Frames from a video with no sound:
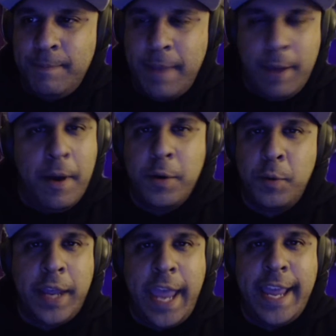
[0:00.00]
man, well, I
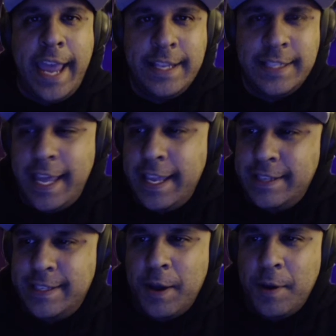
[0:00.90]
wonder what KK is
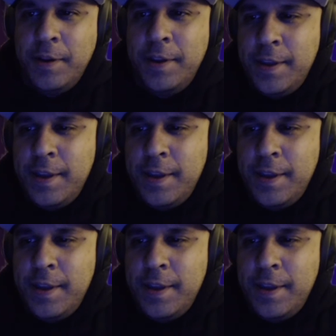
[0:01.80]
like. So,